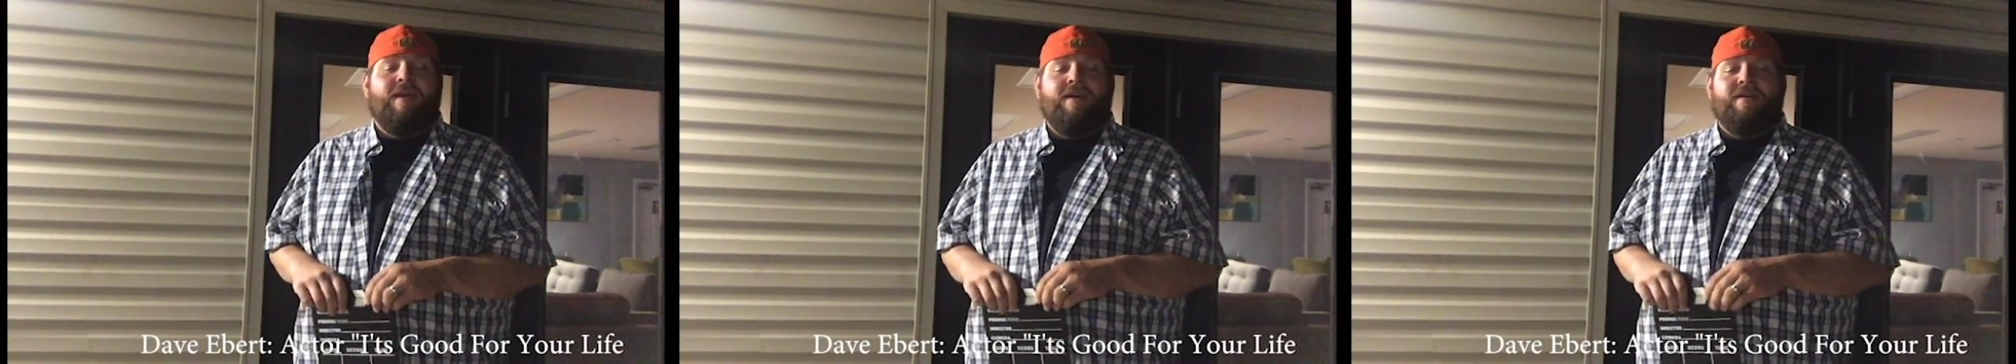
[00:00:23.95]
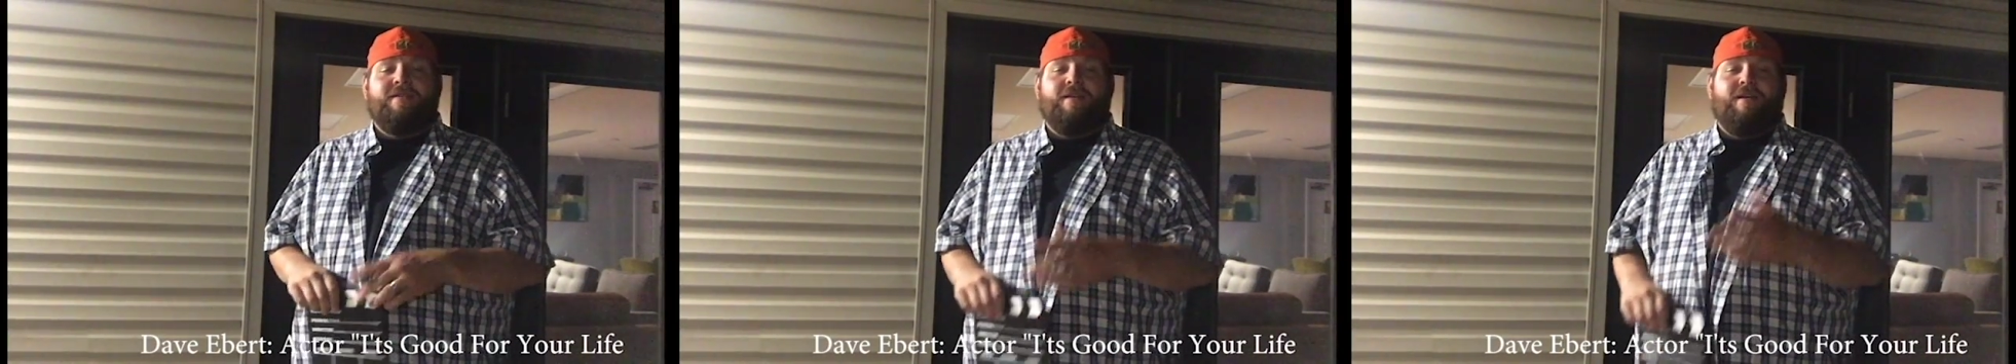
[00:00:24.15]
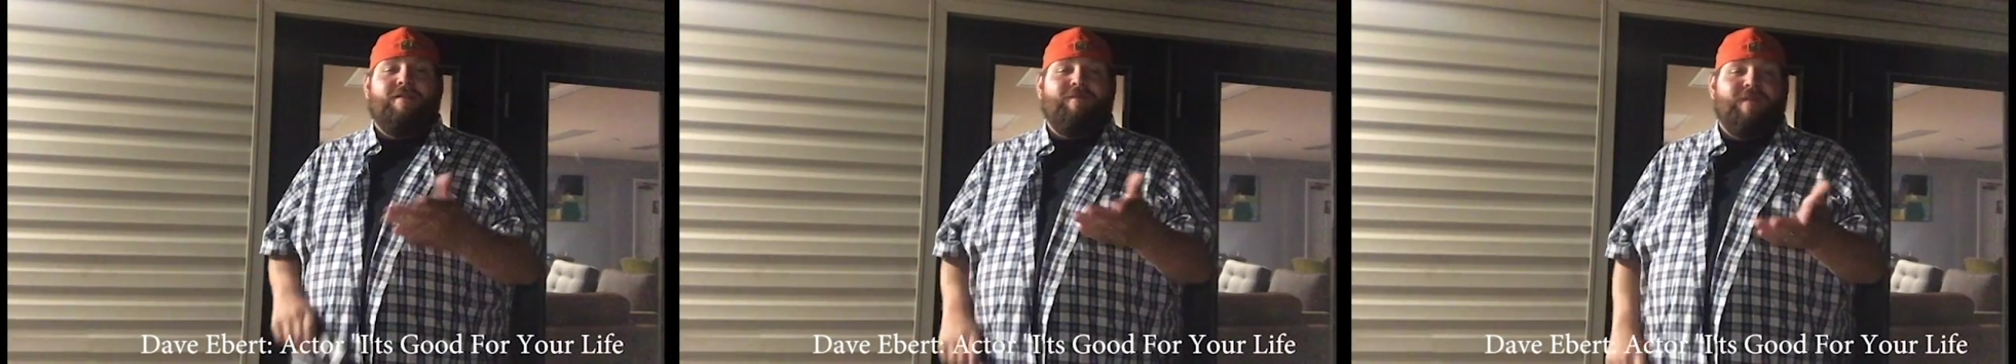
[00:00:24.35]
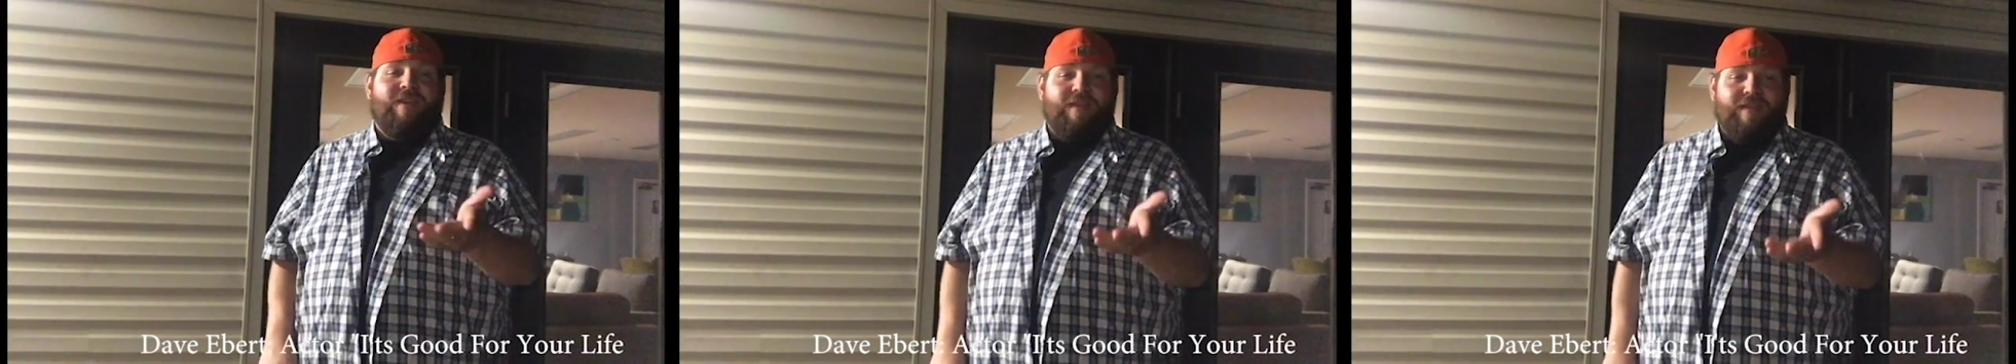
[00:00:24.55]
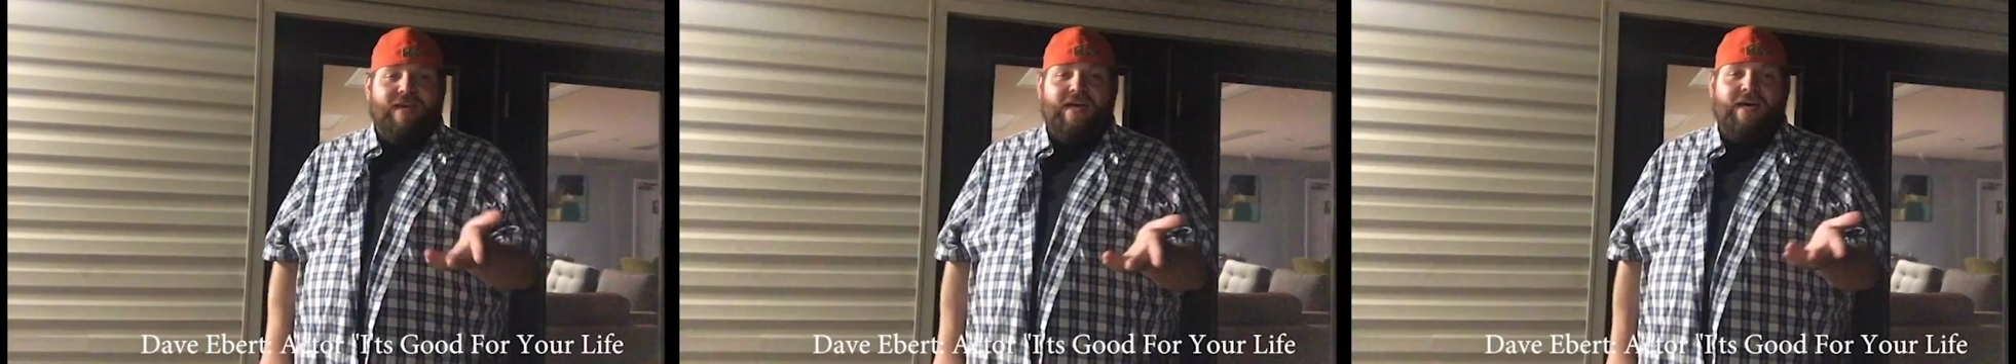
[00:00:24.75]
a star of
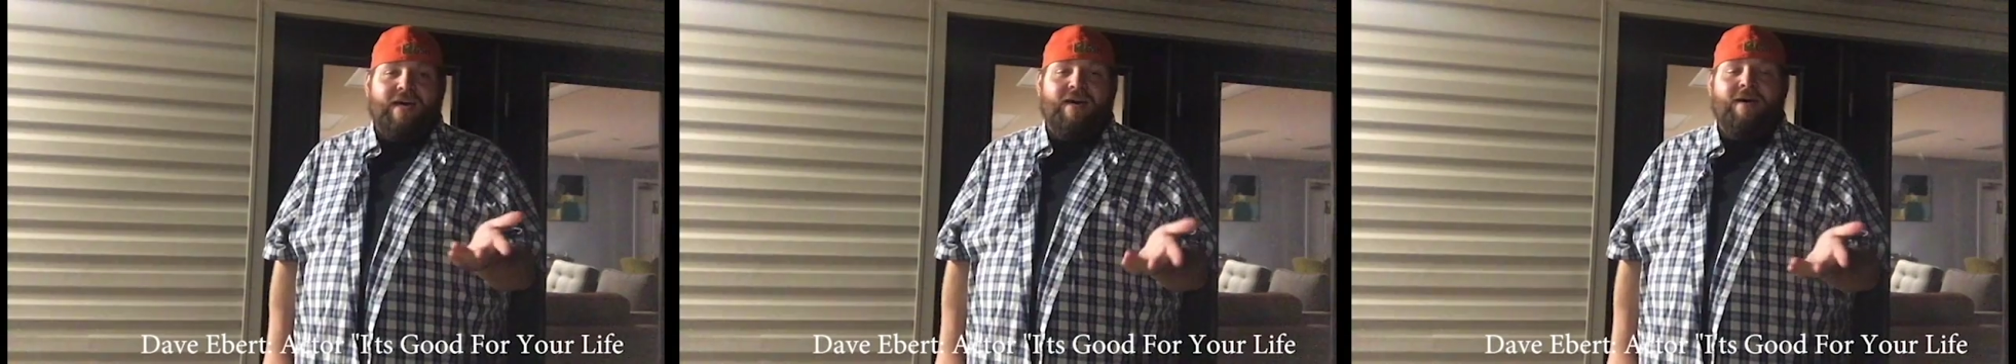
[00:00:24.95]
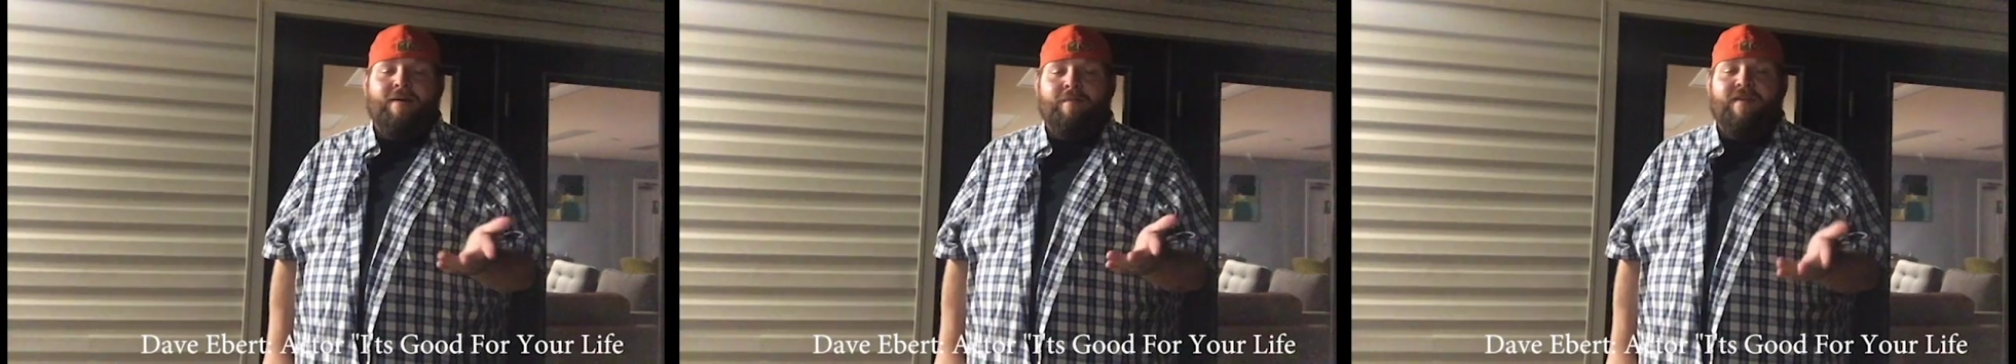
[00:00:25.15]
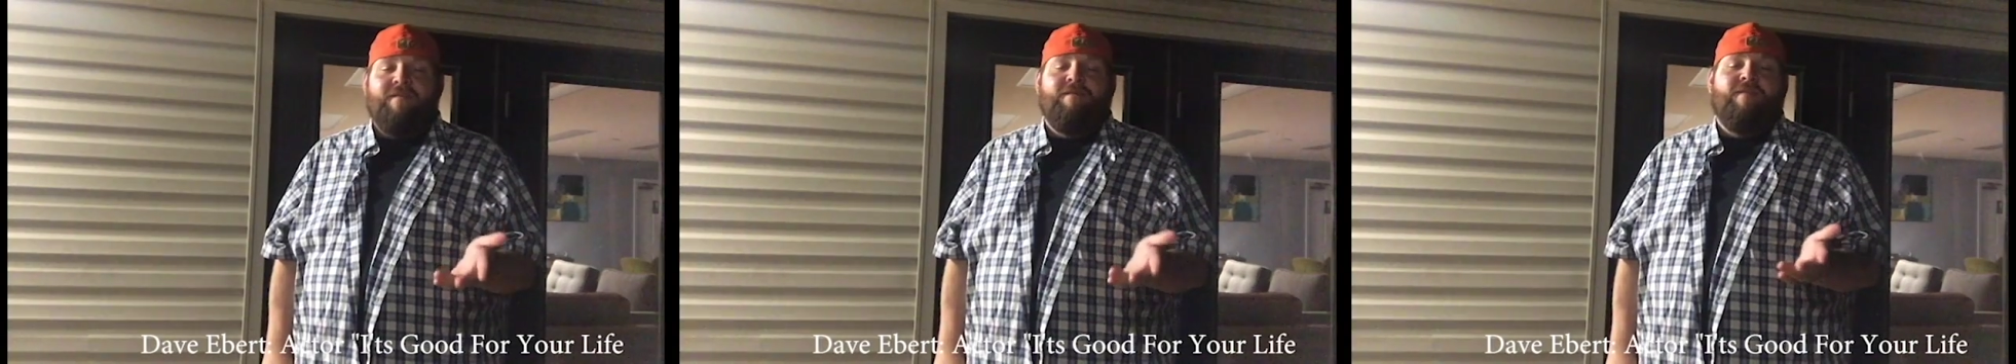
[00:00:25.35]
many of the HaHa Men